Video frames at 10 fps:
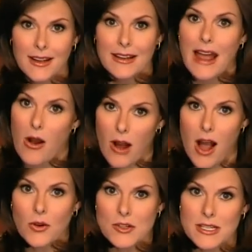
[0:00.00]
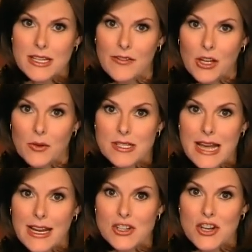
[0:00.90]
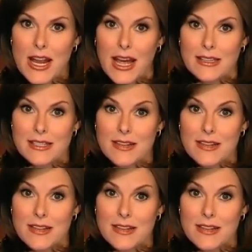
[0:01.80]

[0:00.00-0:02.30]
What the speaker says: Now Congress is giving you a second chance,